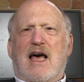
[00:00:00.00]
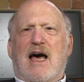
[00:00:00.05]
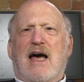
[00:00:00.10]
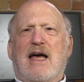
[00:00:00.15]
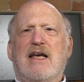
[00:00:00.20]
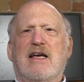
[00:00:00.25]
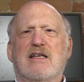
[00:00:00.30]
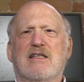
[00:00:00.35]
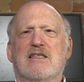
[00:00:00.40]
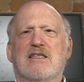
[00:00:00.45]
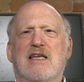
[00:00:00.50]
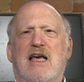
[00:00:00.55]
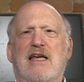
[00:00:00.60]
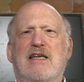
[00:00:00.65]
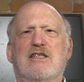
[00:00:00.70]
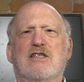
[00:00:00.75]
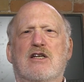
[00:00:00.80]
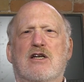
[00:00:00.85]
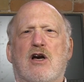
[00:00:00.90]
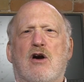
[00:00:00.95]
I
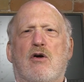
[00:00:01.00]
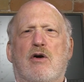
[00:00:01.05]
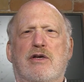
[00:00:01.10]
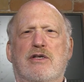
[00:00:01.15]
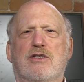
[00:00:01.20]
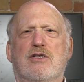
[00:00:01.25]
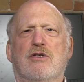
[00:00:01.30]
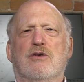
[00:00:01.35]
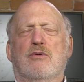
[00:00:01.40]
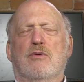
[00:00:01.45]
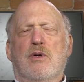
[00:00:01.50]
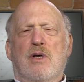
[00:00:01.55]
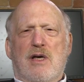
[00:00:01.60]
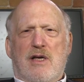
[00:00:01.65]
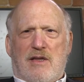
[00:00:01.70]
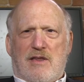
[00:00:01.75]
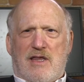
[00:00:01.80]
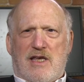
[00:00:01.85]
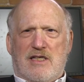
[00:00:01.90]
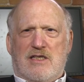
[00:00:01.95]
consent to going to
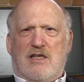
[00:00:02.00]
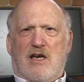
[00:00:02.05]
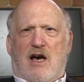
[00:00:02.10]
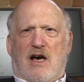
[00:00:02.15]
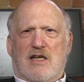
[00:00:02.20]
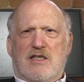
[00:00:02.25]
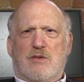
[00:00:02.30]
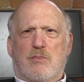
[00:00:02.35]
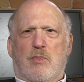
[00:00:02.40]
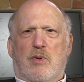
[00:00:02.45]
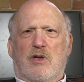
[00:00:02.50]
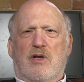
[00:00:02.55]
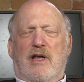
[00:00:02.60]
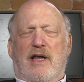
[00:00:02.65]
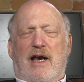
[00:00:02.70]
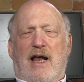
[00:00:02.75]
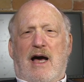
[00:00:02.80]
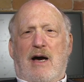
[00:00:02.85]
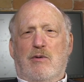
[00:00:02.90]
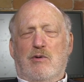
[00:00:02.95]
this hospital
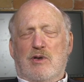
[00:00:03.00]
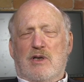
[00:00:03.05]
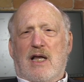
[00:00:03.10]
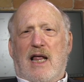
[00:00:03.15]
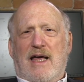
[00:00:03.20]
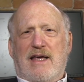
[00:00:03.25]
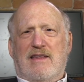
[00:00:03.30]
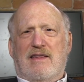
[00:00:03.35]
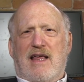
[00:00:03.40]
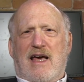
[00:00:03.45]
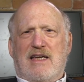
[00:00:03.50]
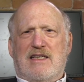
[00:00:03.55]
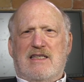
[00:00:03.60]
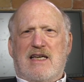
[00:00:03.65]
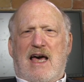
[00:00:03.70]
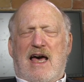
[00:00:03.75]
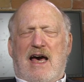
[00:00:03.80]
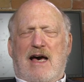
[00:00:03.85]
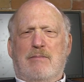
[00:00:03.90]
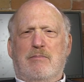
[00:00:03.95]
and I would like that
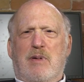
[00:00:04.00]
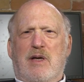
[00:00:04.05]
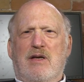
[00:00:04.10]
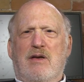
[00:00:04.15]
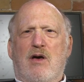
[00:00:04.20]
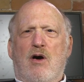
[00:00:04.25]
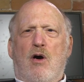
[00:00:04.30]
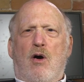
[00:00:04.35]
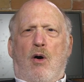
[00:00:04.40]
to happen,